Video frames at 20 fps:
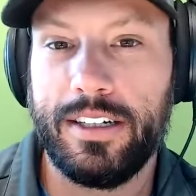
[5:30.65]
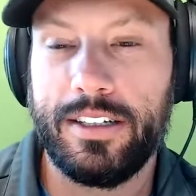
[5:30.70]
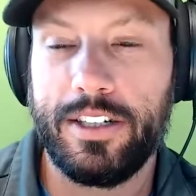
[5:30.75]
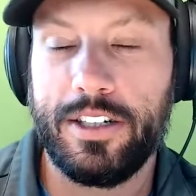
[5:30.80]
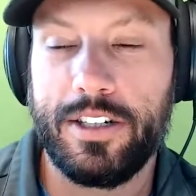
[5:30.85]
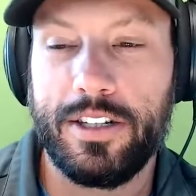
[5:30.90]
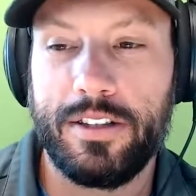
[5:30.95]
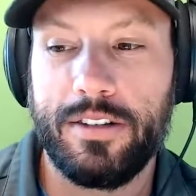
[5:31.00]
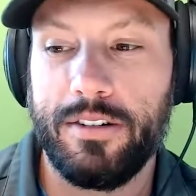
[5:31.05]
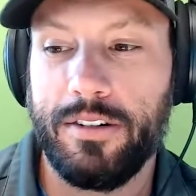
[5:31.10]

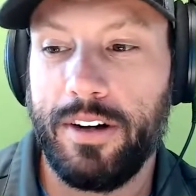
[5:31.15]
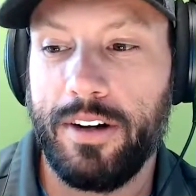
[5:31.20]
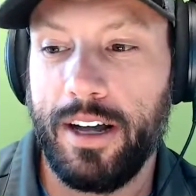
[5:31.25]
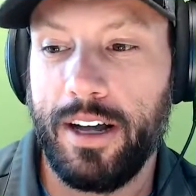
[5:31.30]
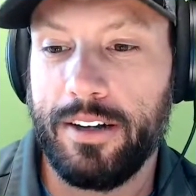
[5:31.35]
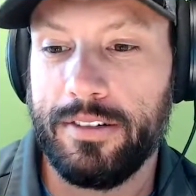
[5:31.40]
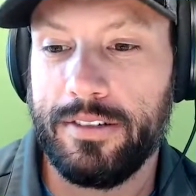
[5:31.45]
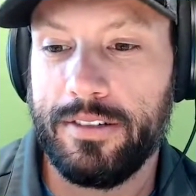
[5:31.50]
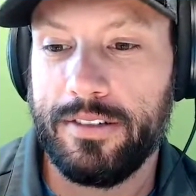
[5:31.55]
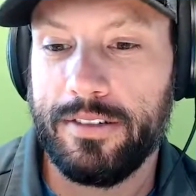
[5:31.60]
Just threw it
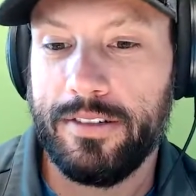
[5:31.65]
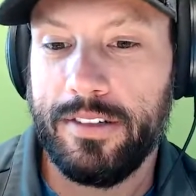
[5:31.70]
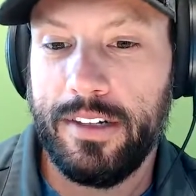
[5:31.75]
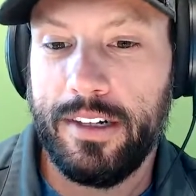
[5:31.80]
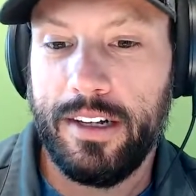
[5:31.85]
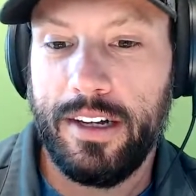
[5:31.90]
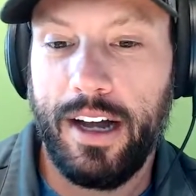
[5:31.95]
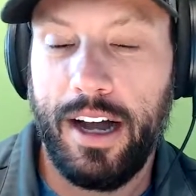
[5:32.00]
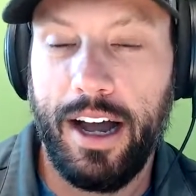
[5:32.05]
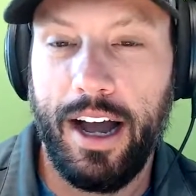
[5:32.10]
out.
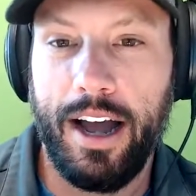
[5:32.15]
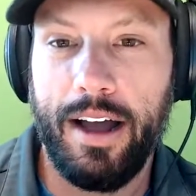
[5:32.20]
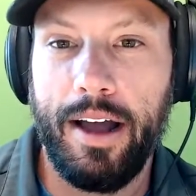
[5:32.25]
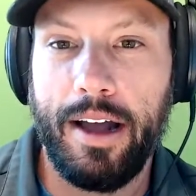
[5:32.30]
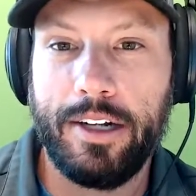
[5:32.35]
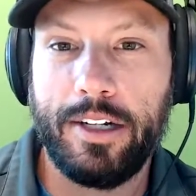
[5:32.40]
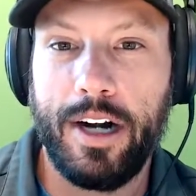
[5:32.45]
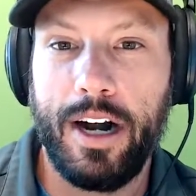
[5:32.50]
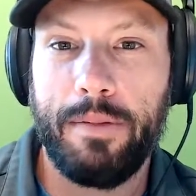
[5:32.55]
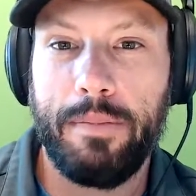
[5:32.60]
I
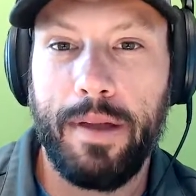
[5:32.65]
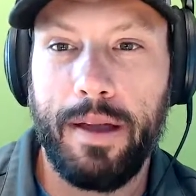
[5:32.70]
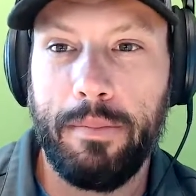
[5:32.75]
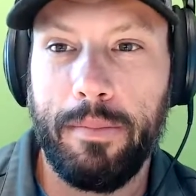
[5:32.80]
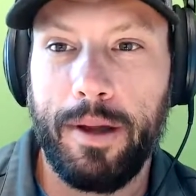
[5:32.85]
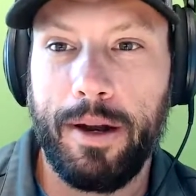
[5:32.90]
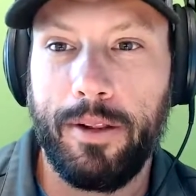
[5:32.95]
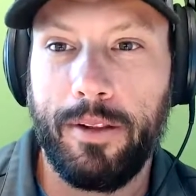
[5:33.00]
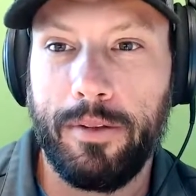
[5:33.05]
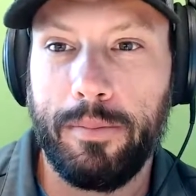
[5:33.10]
try to be a
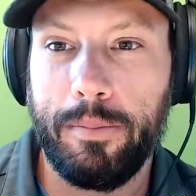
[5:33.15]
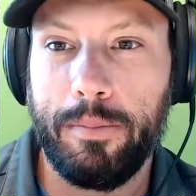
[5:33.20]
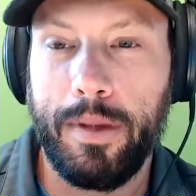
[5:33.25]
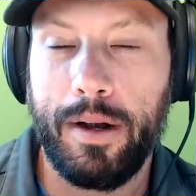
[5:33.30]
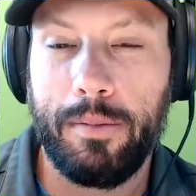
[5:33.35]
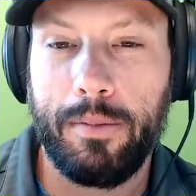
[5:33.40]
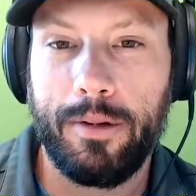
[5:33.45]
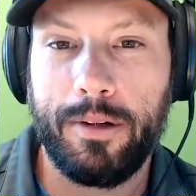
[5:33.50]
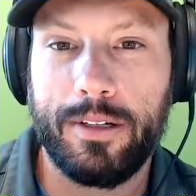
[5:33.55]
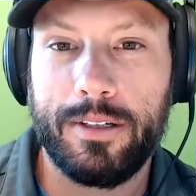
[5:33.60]

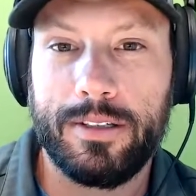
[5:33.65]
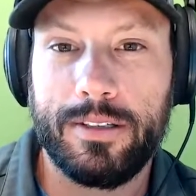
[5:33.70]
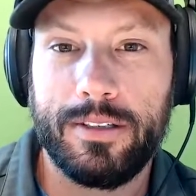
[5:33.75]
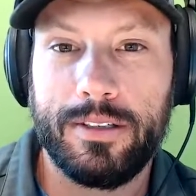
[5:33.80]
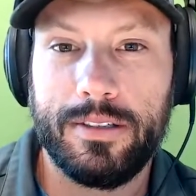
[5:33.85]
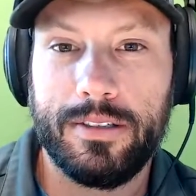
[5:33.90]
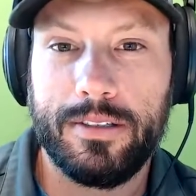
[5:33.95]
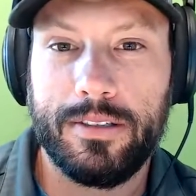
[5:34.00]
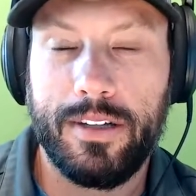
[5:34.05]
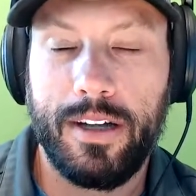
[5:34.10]
minimalist.
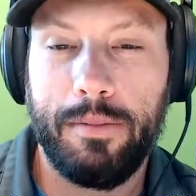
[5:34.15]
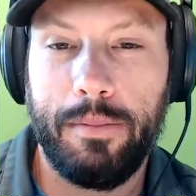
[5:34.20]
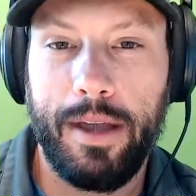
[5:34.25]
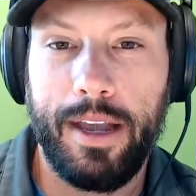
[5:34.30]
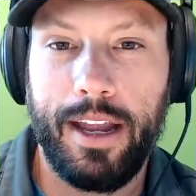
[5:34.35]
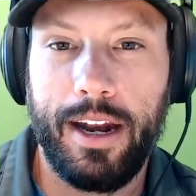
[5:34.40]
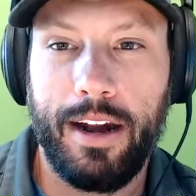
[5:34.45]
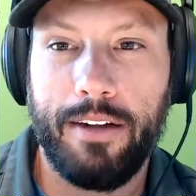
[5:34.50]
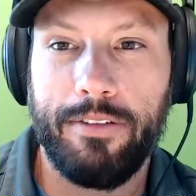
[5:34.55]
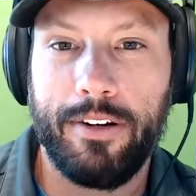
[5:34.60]
I make
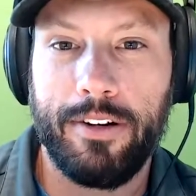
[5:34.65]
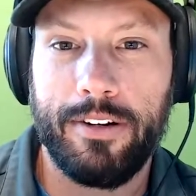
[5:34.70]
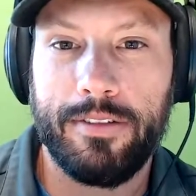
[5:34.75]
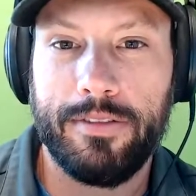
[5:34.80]
an effort.